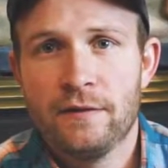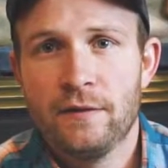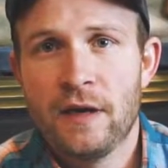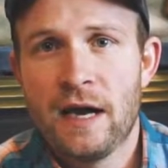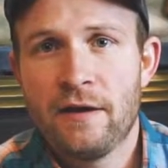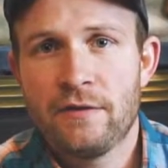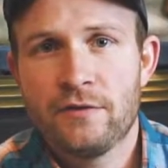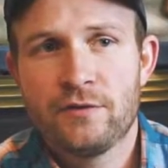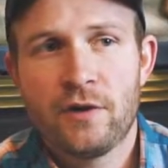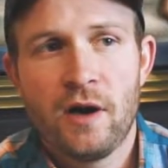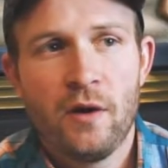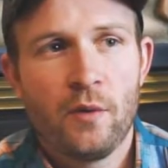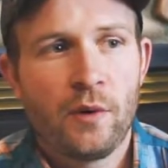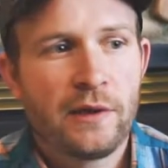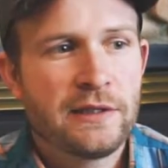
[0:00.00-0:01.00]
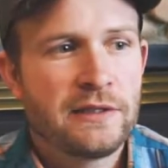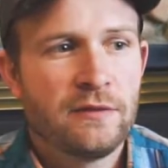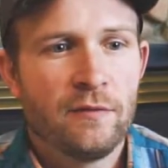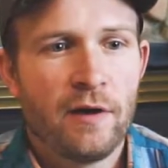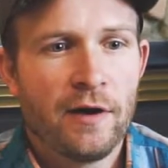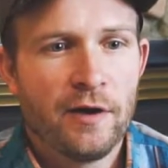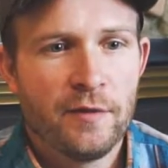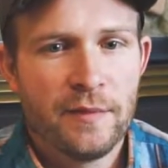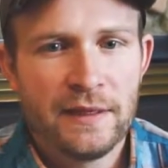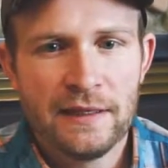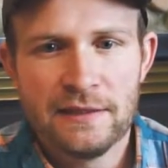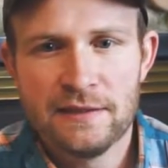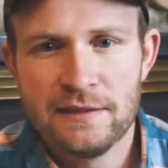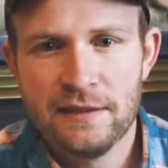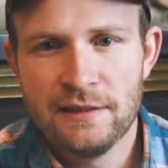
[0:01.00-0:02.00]
how the draw works in Wyoming
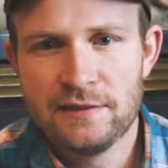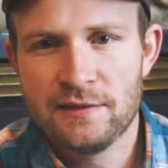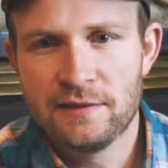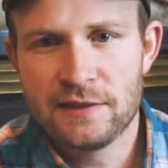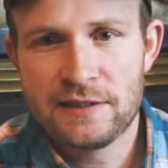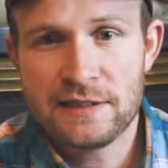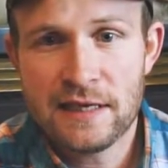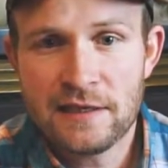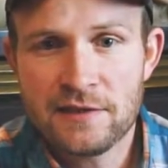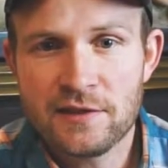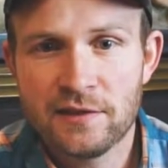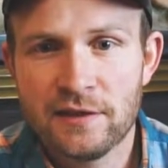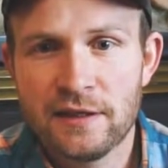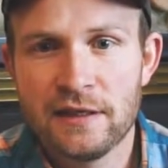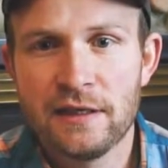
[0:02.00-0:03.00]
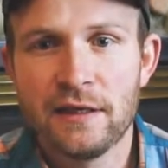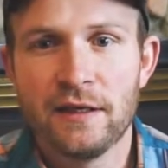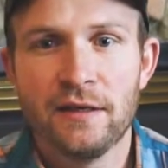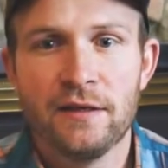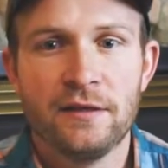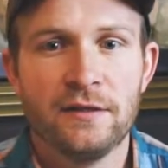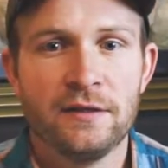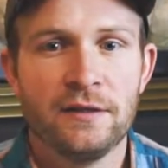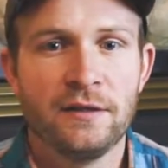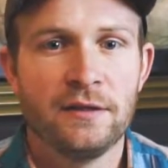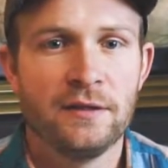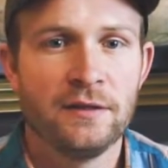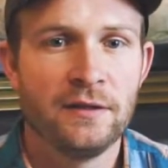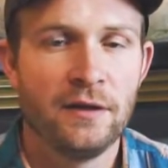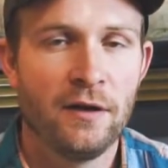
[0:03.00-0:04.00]
is there's essentially
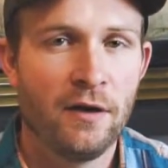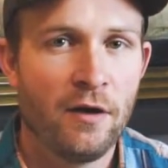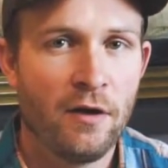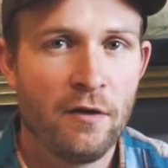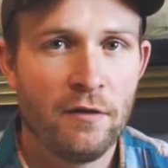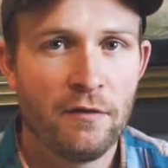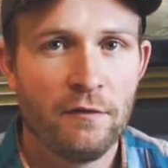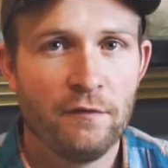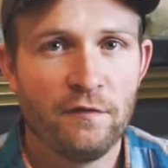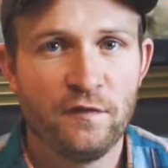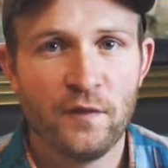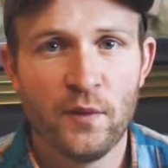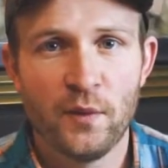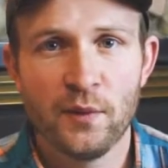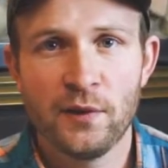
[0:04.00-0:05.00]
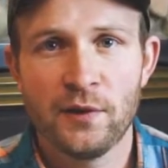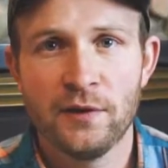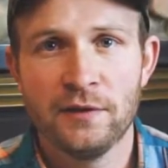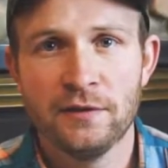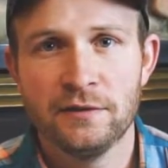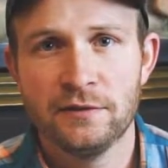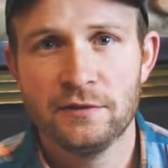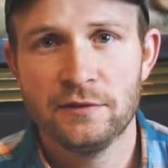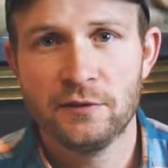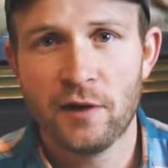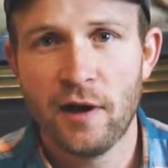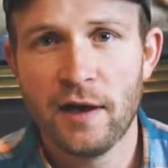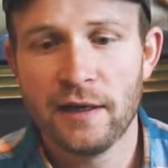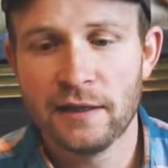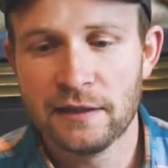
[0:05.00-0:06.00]
4
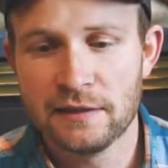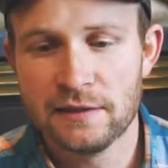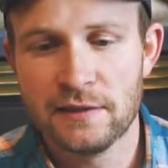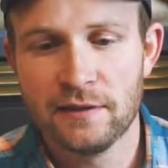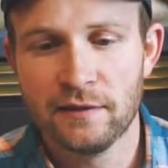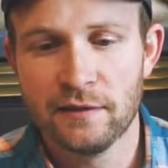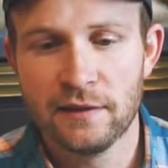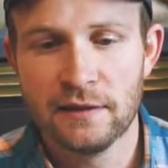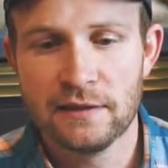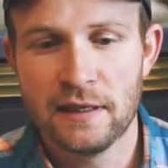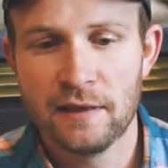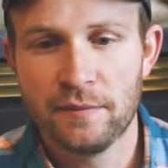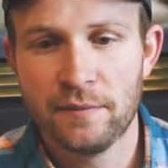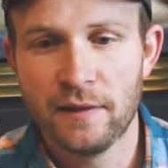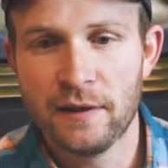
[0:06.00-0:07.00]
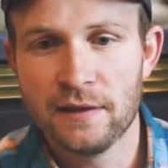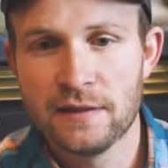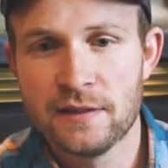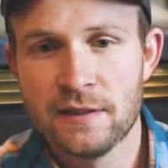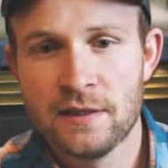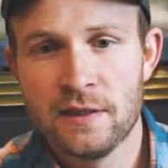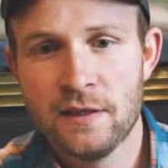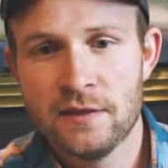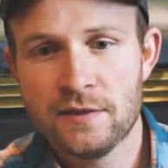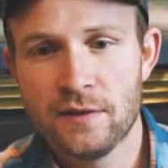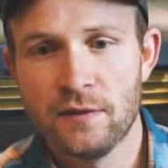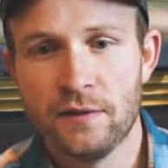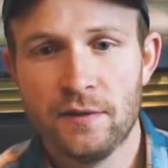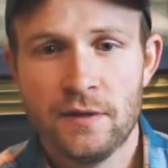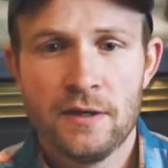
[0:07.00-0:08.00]
drawings that are going to take place.
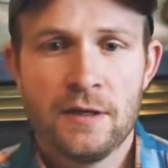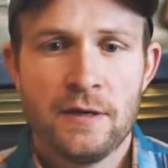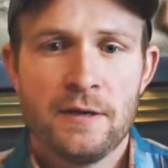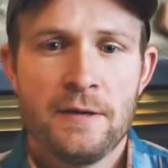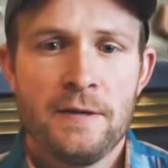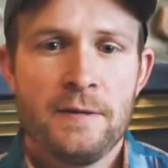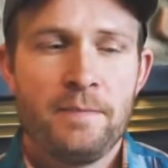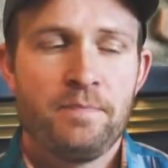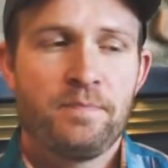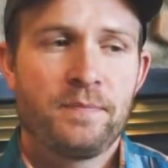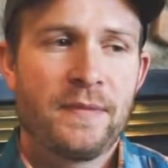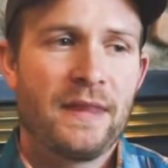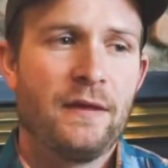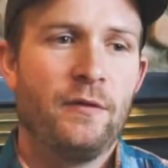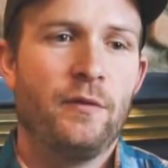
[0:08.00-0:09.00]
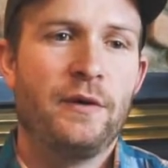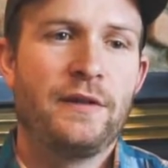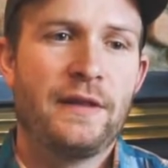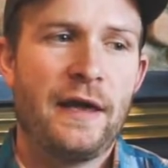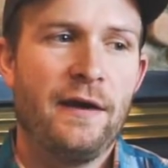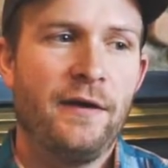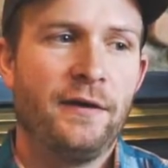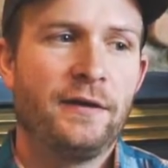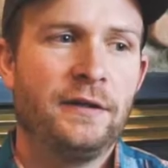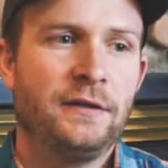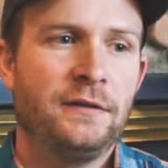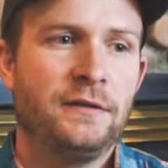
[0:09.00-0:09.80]
So with elk,